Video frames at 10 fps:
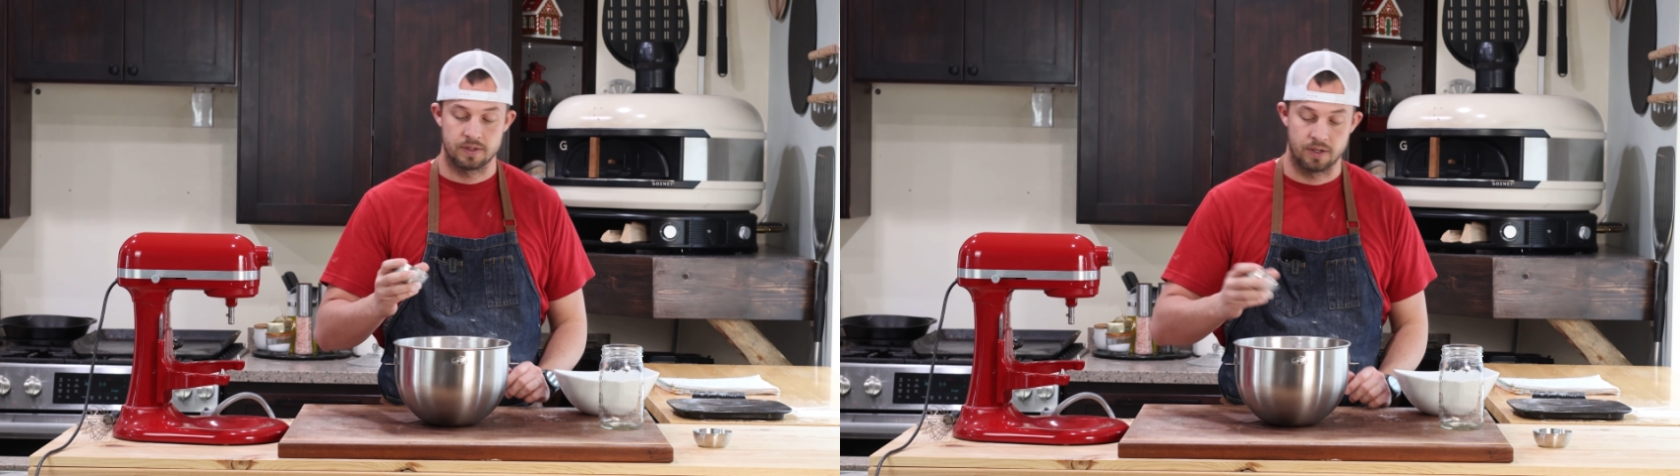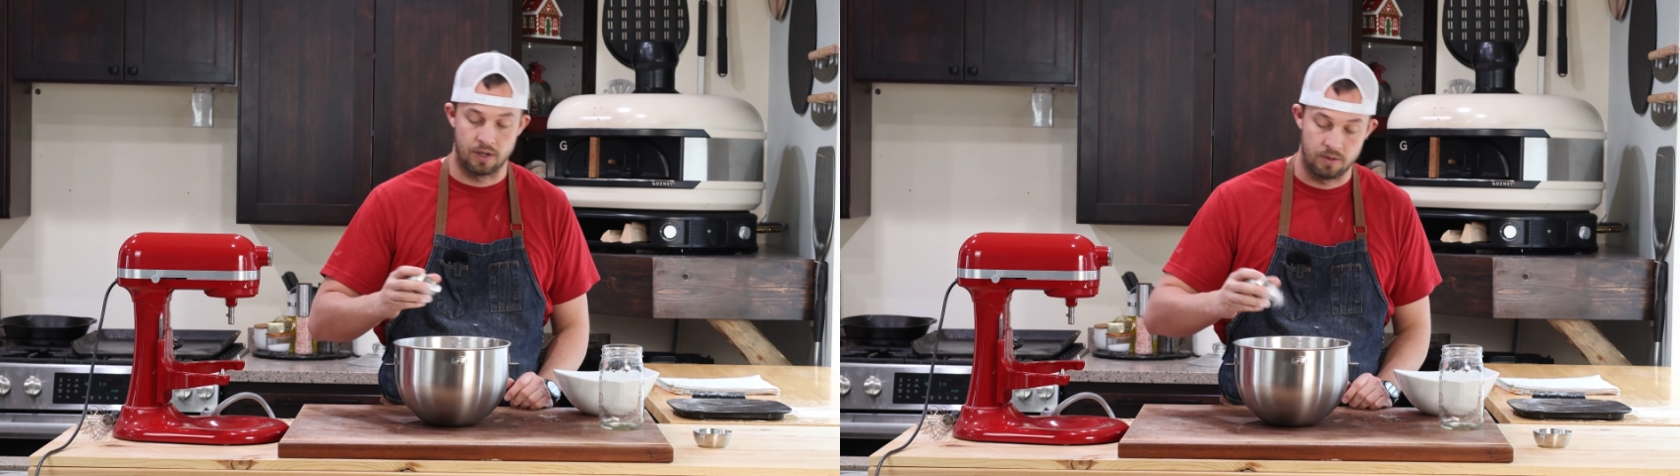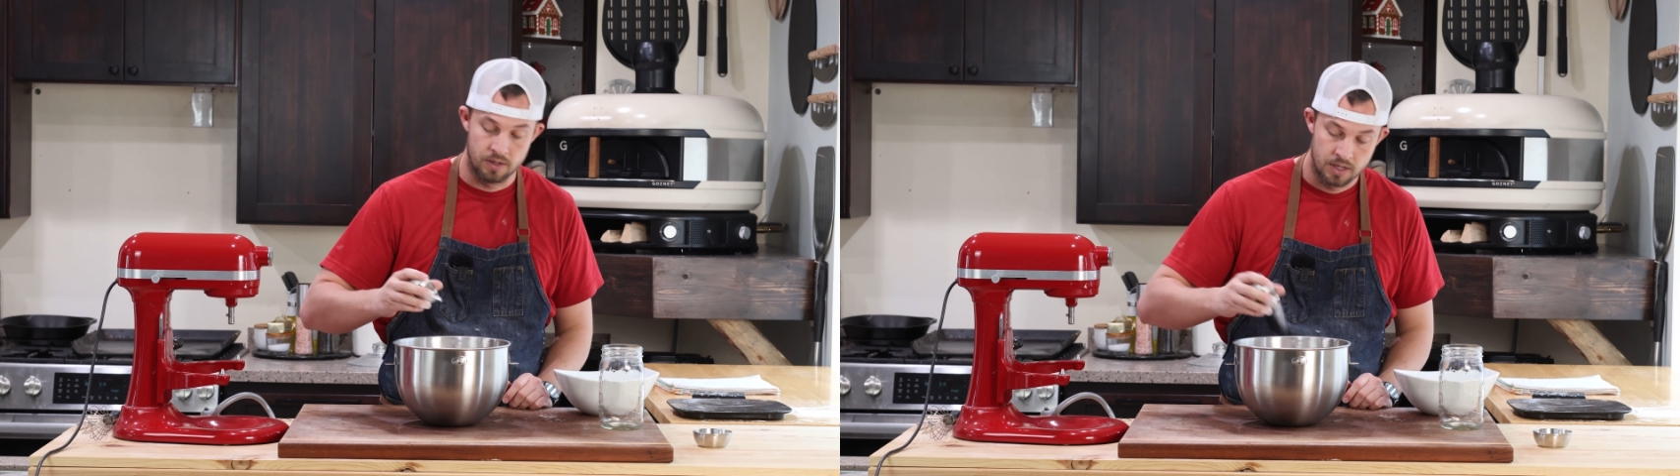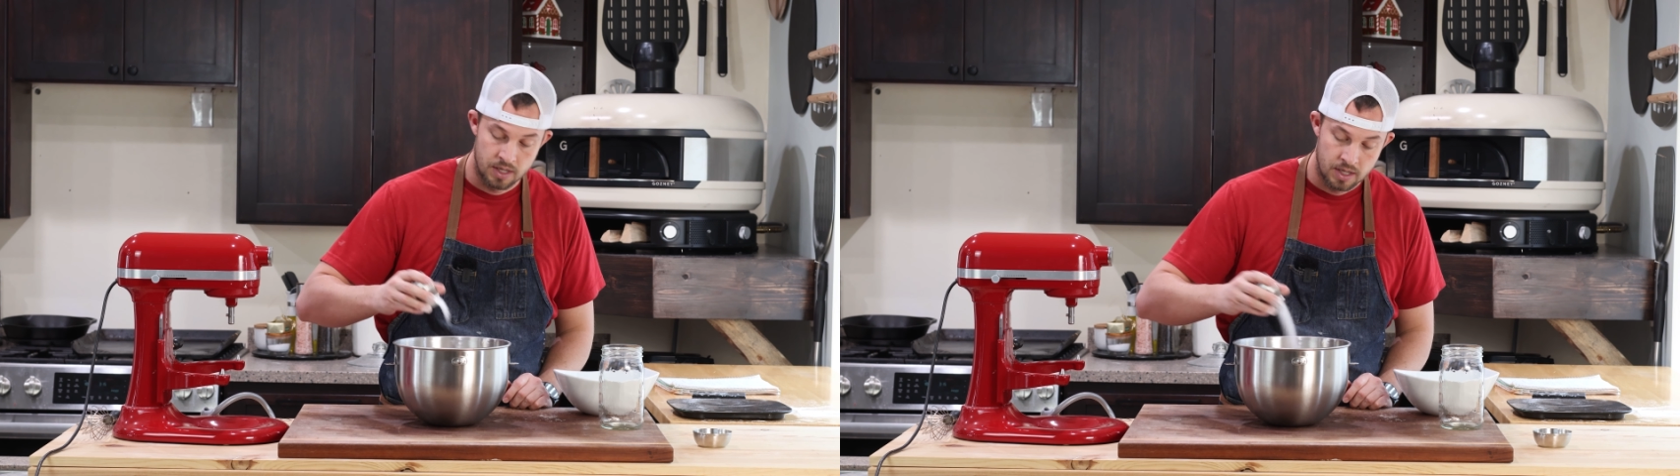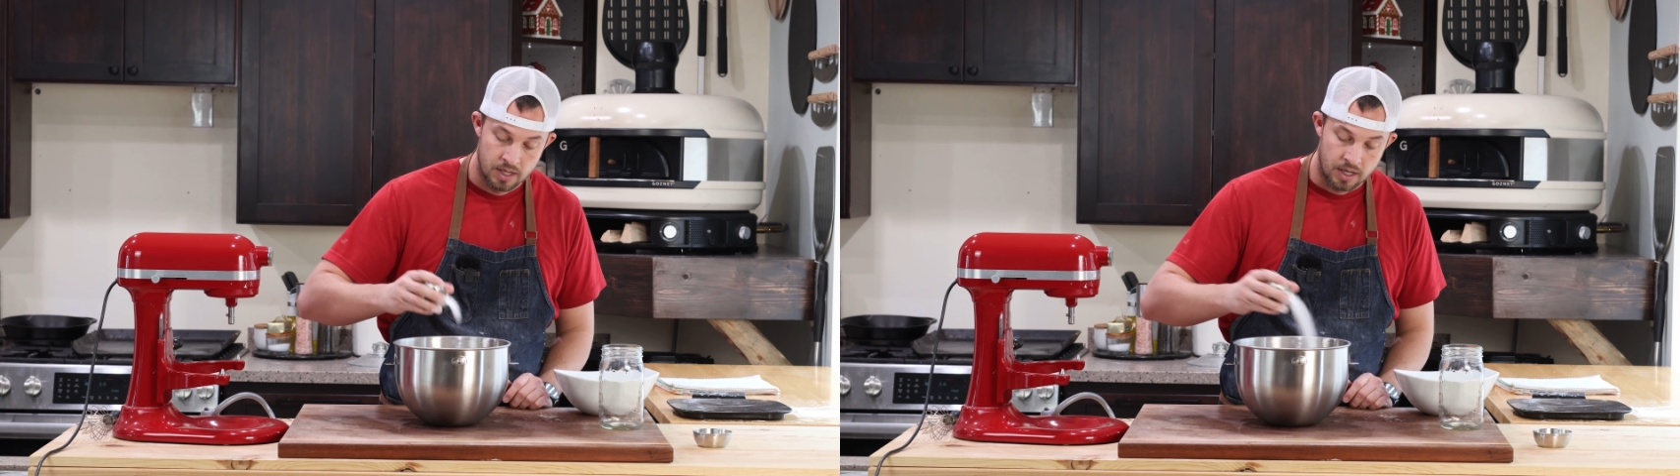So
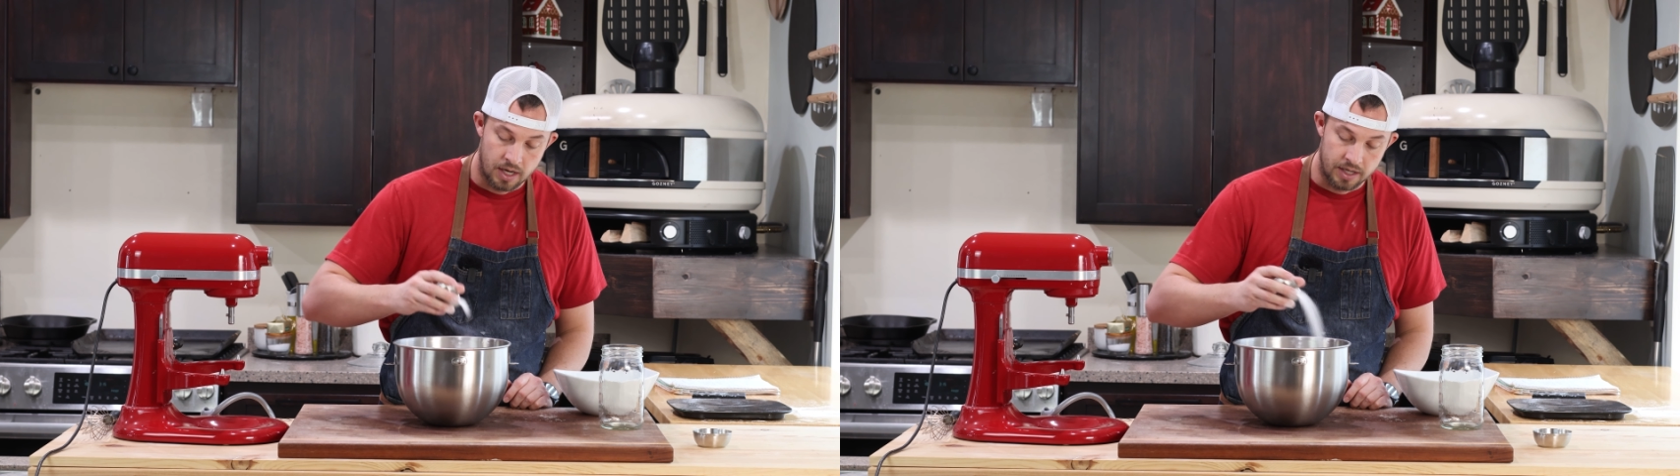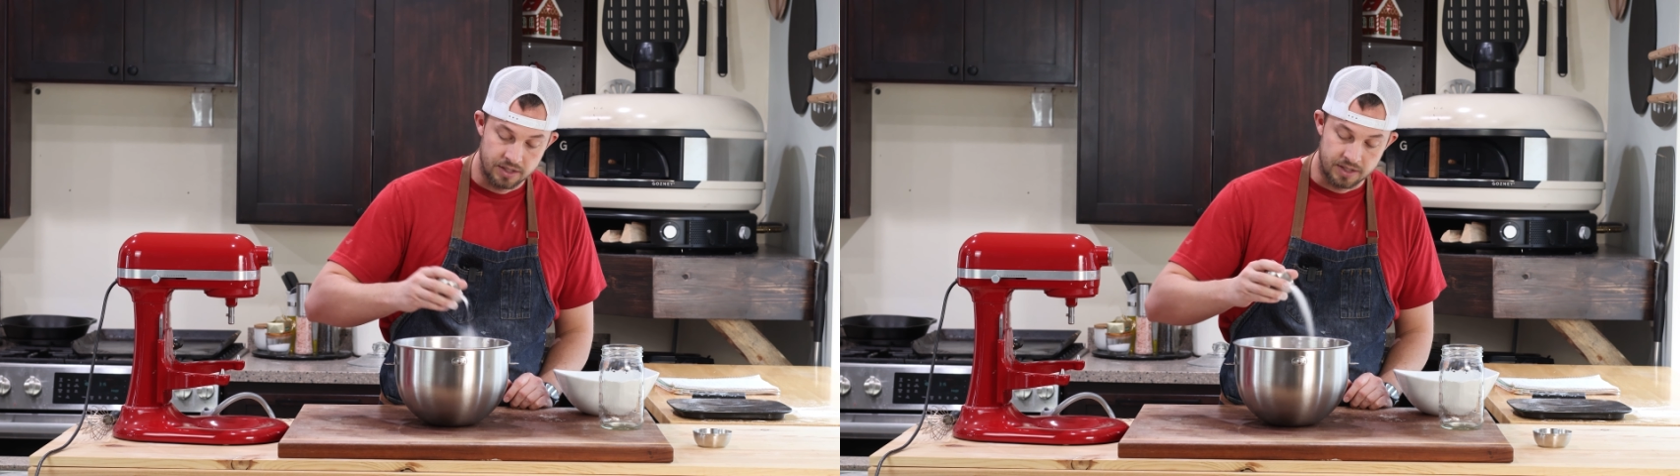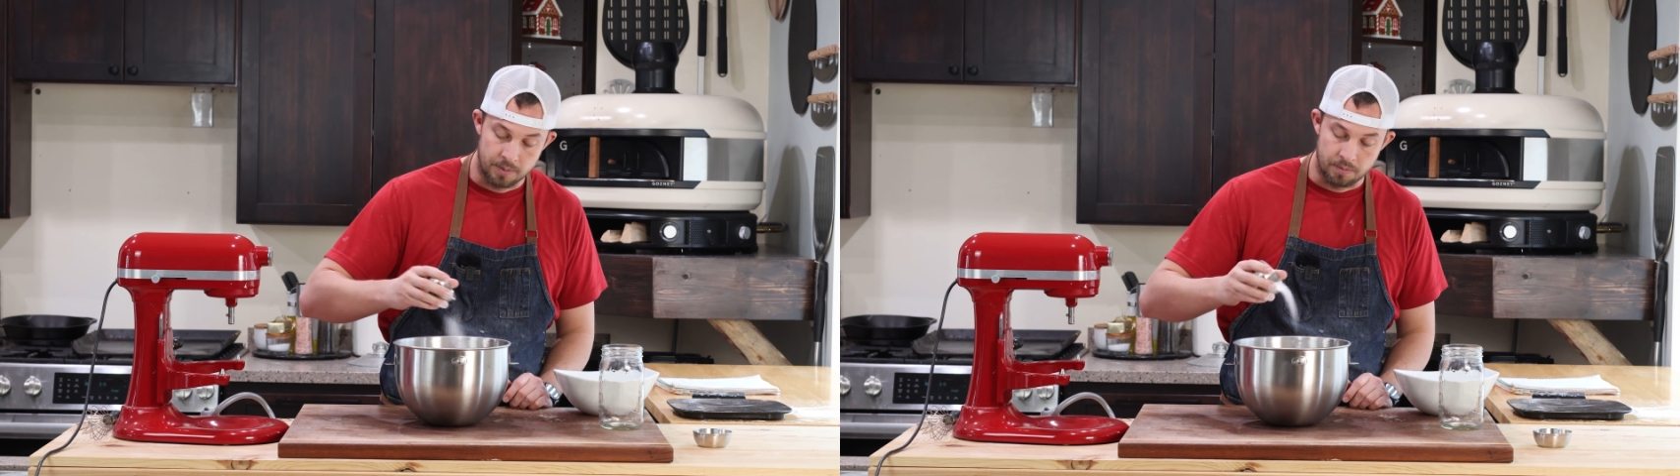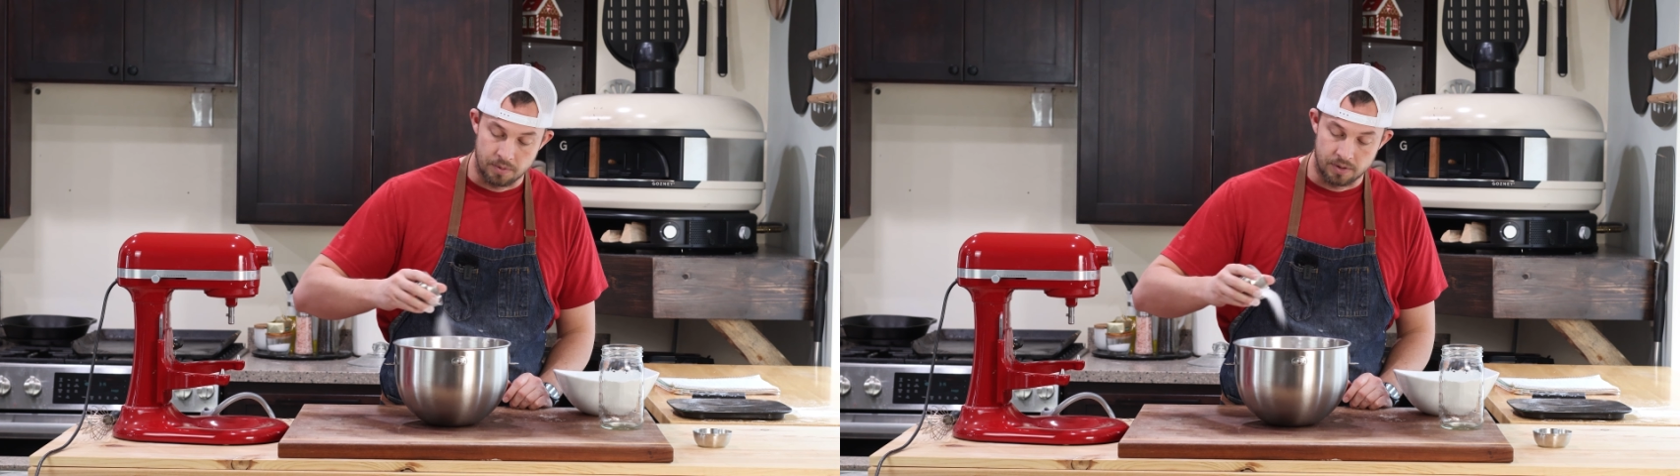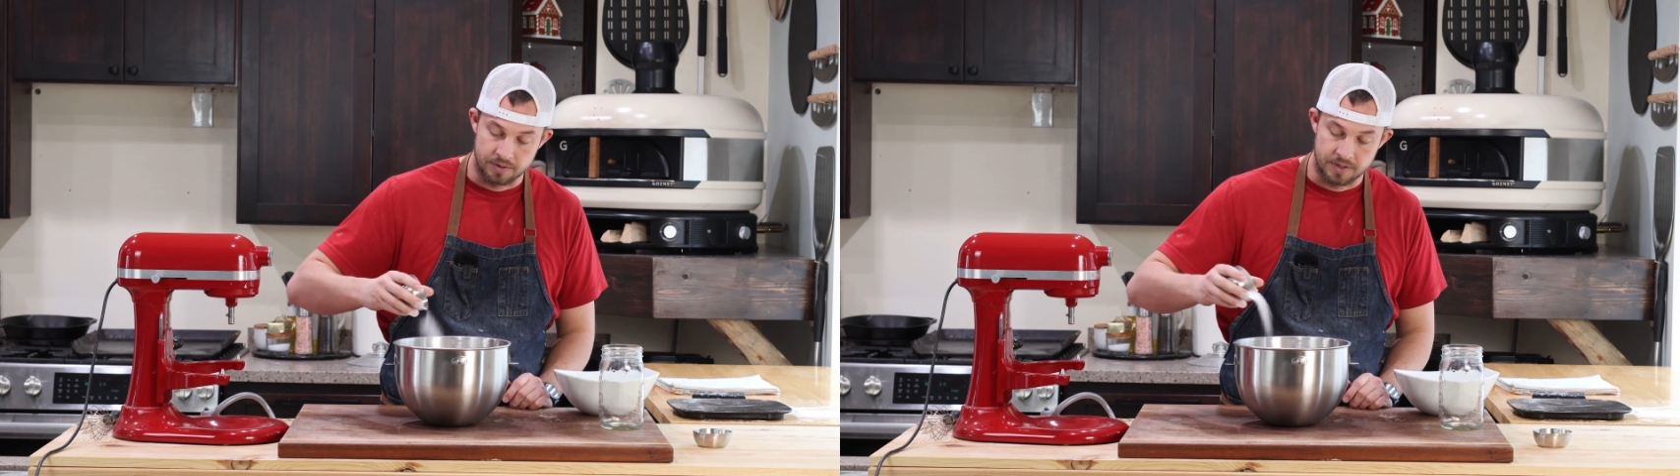I just keep them a little